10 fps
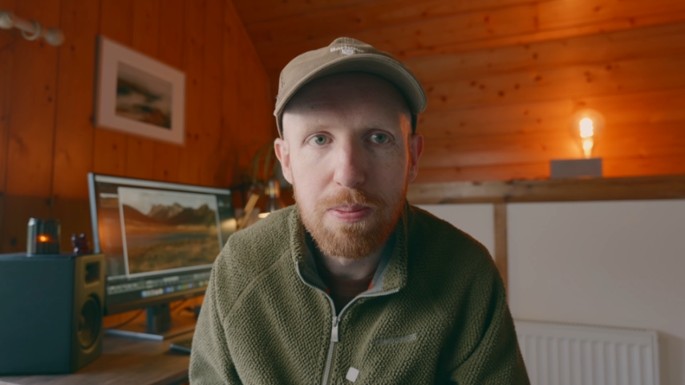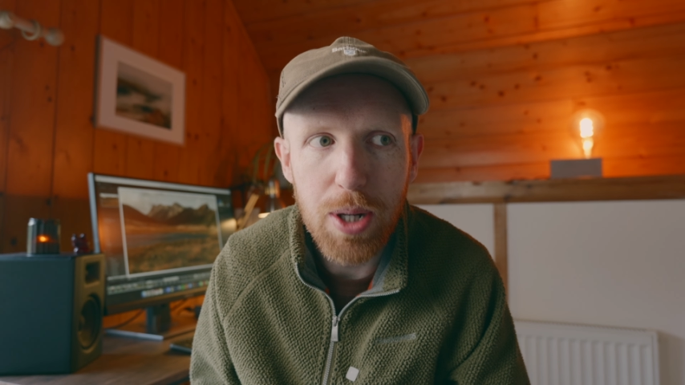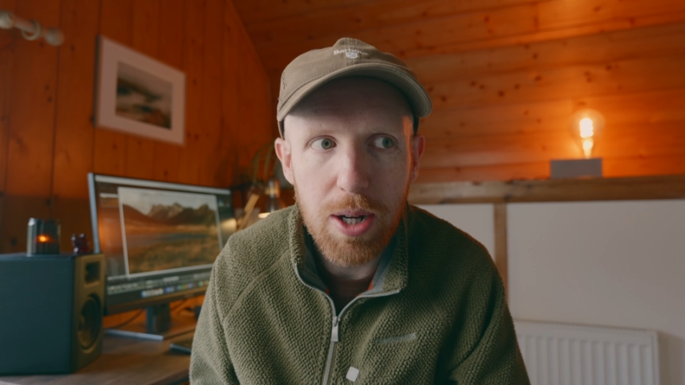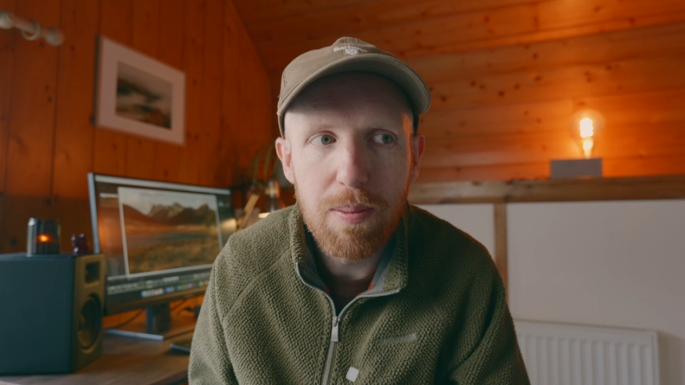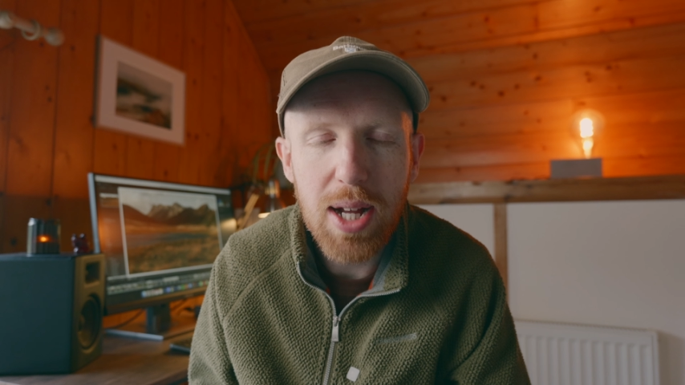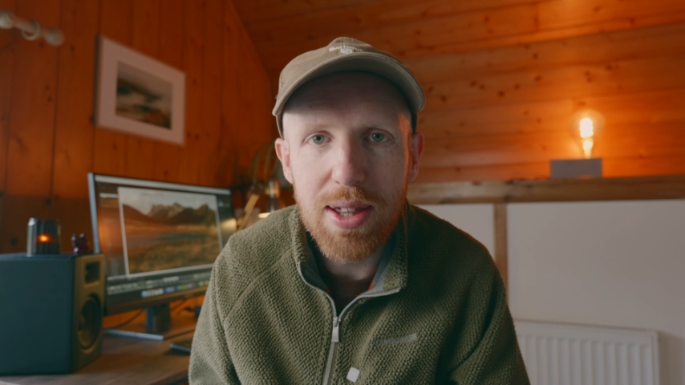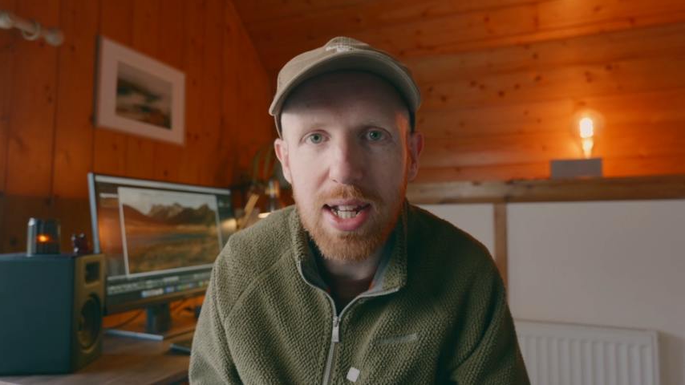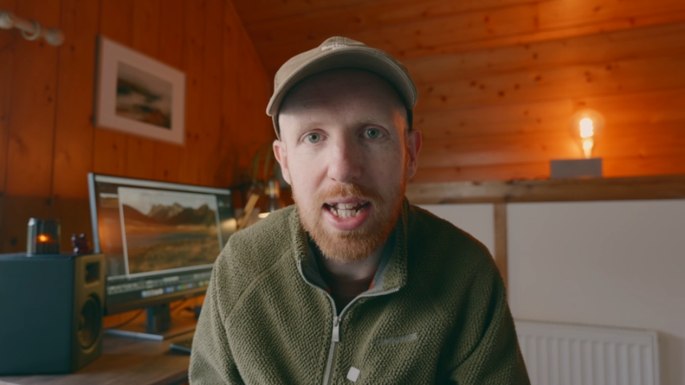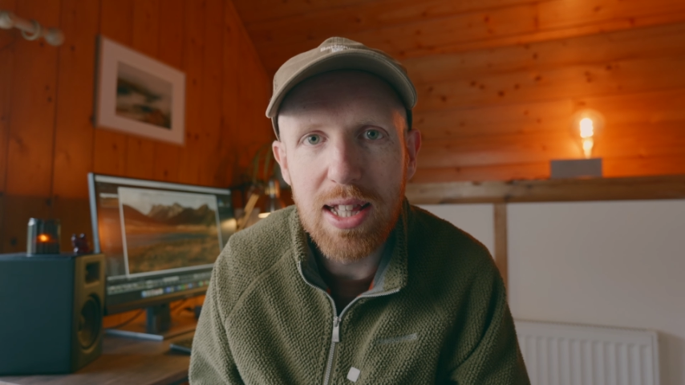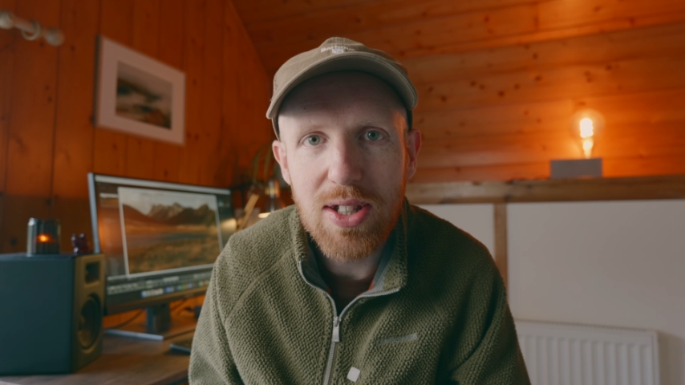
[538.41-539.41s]
but I
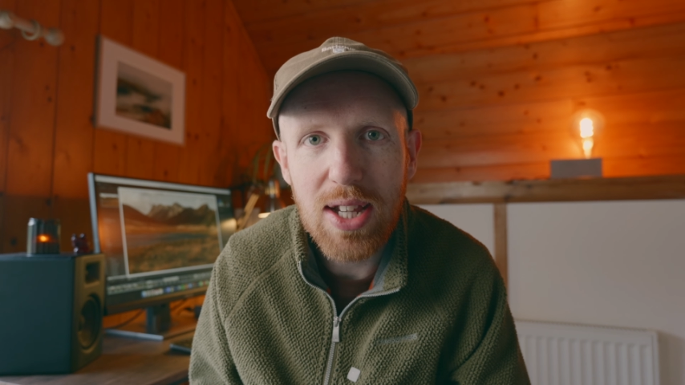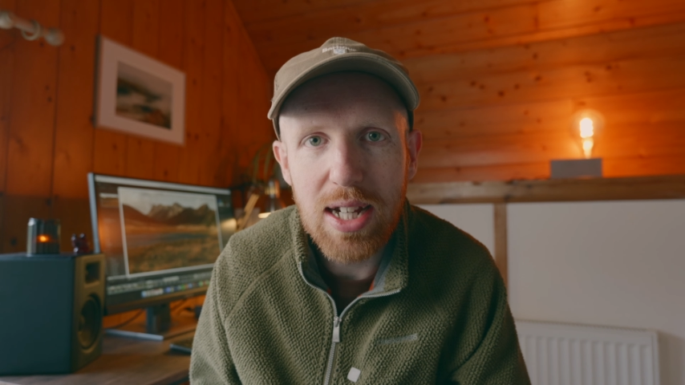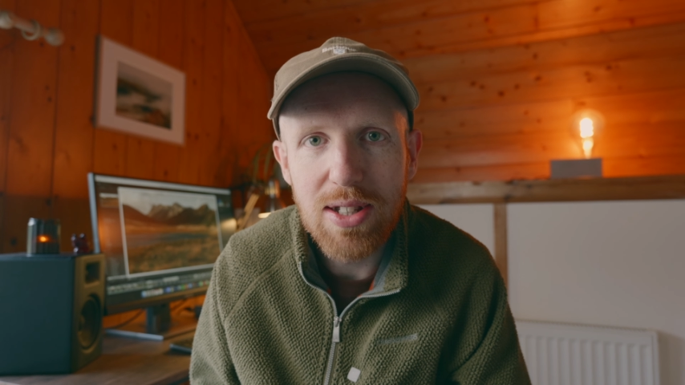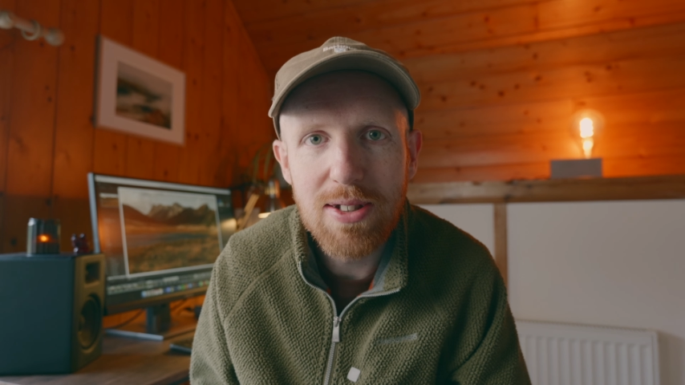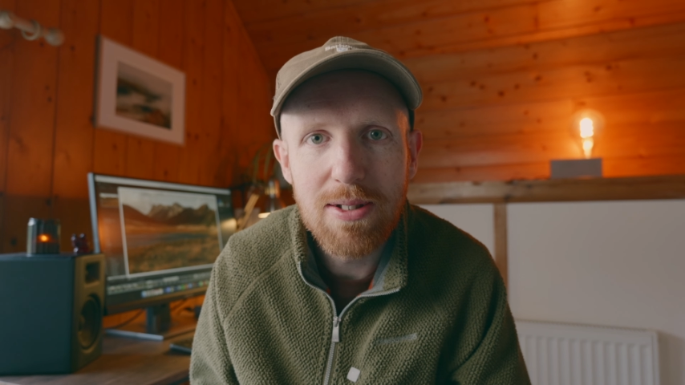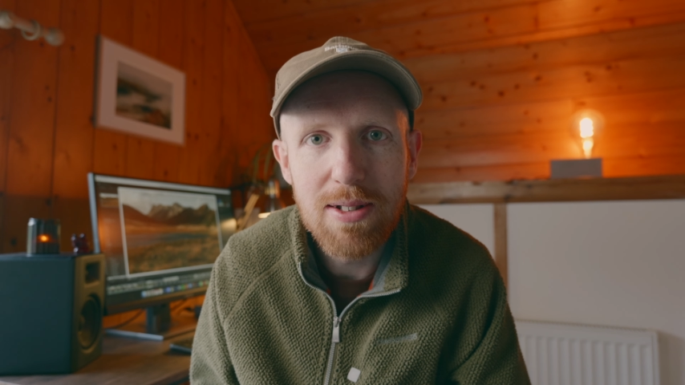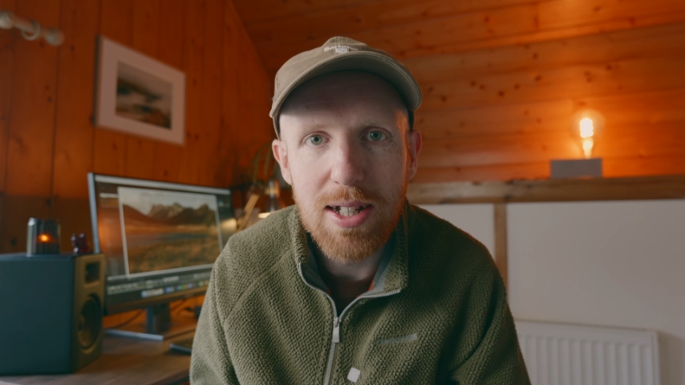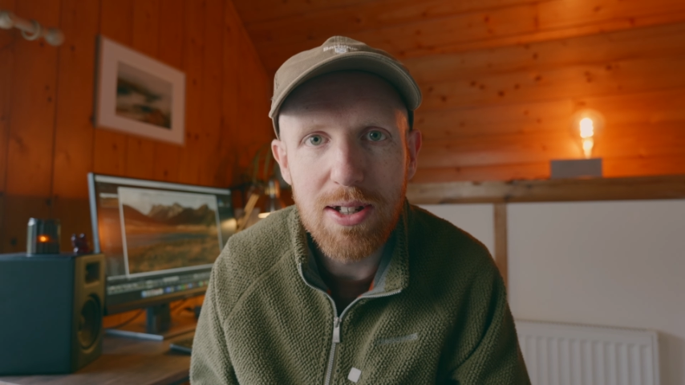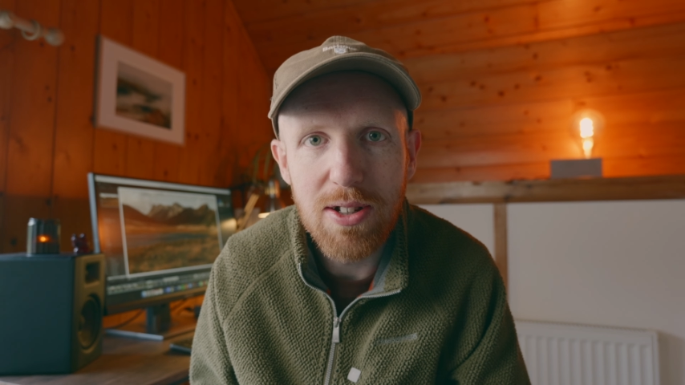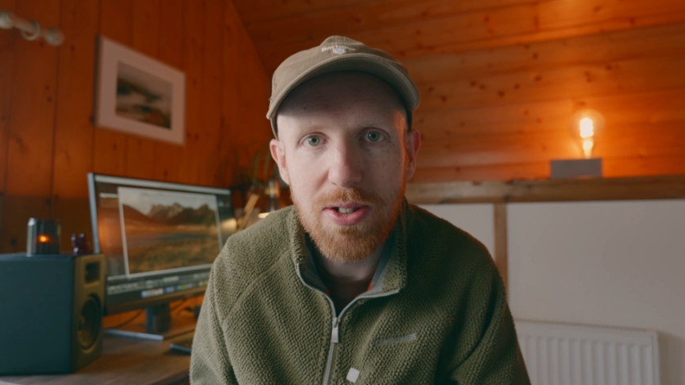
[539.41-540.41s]
think in this case
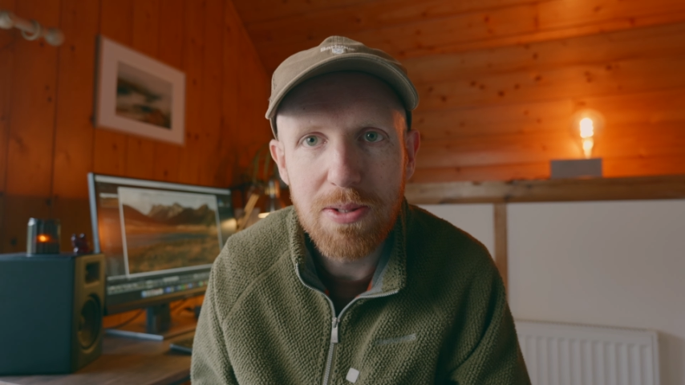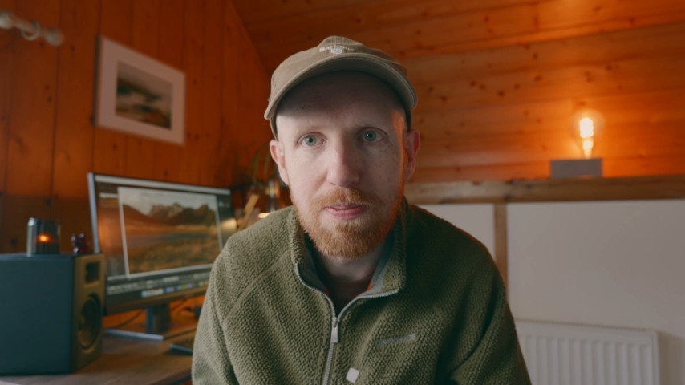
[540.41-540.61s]
it does.